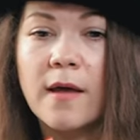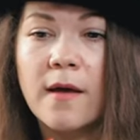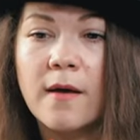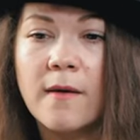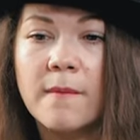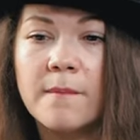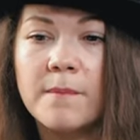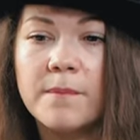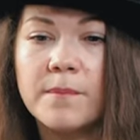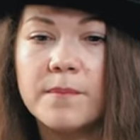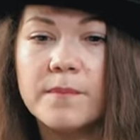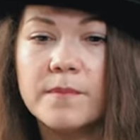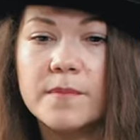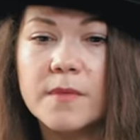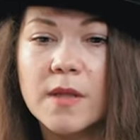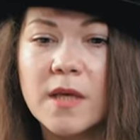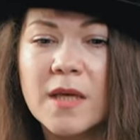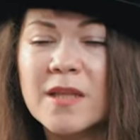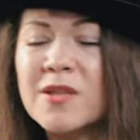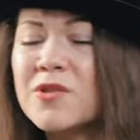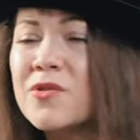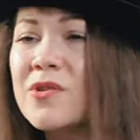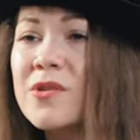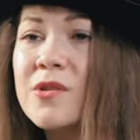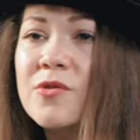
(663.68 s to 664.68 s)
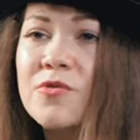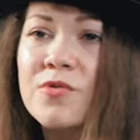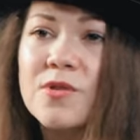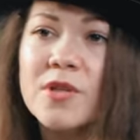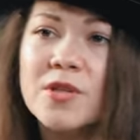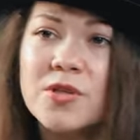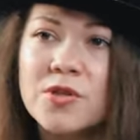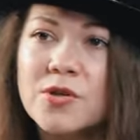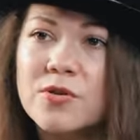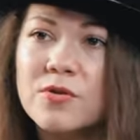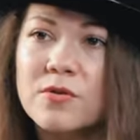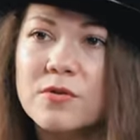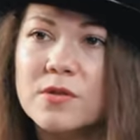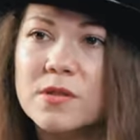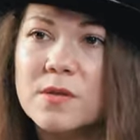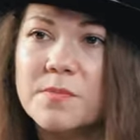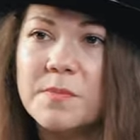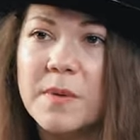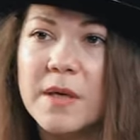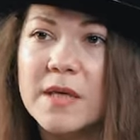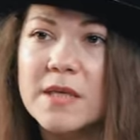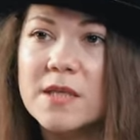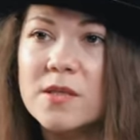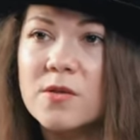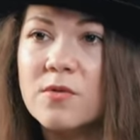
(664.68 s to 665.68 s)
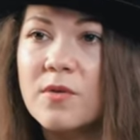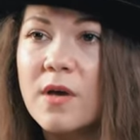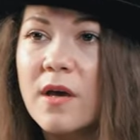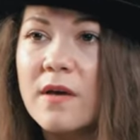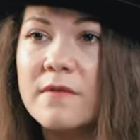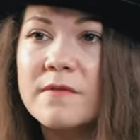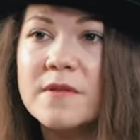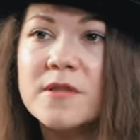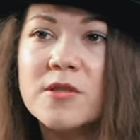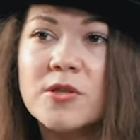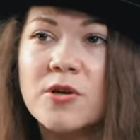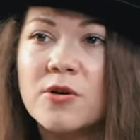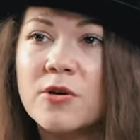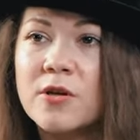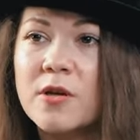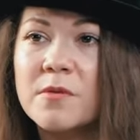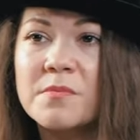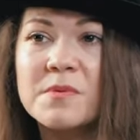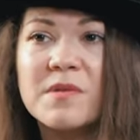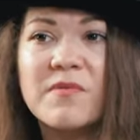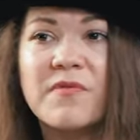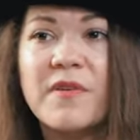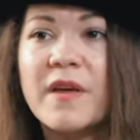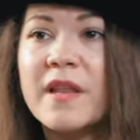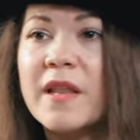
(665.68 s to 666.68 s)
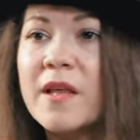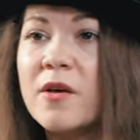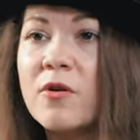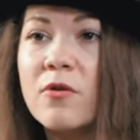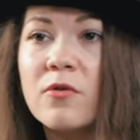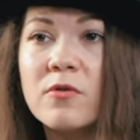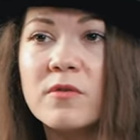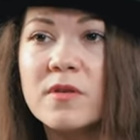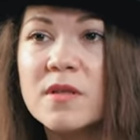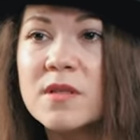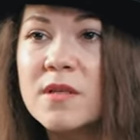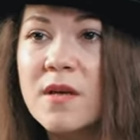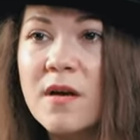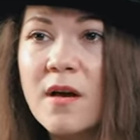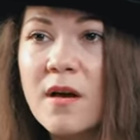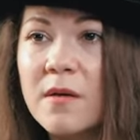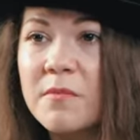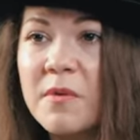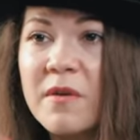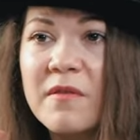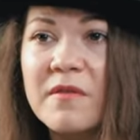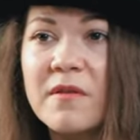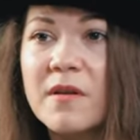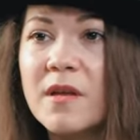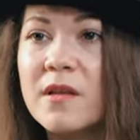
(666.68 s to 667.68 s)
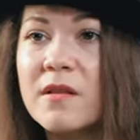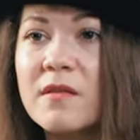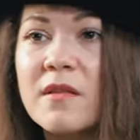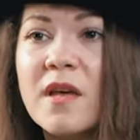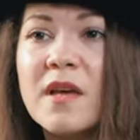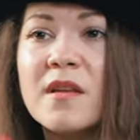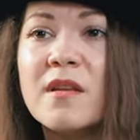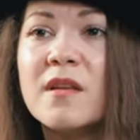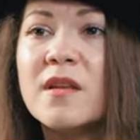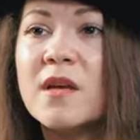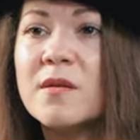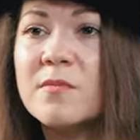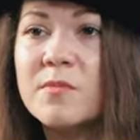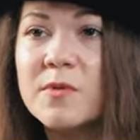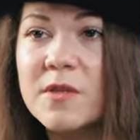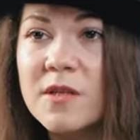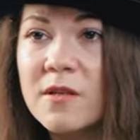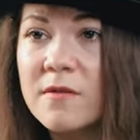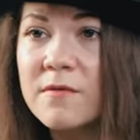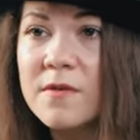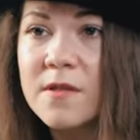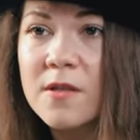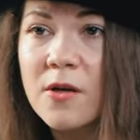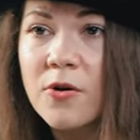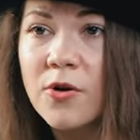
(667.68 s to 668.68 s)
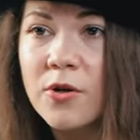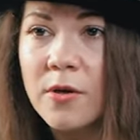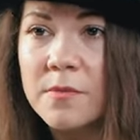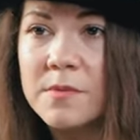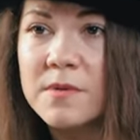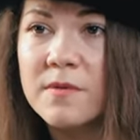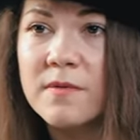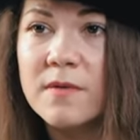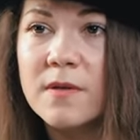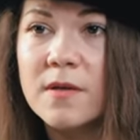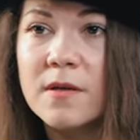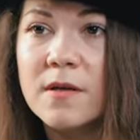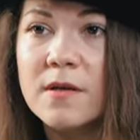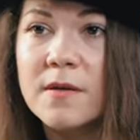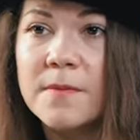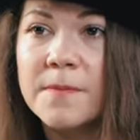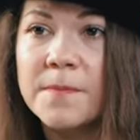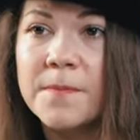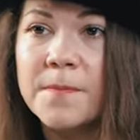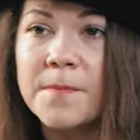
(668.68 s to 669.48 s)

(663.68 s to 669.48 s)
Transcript: um, in the traditional space, you have startups failing all the time. You have like 99% of startups fail,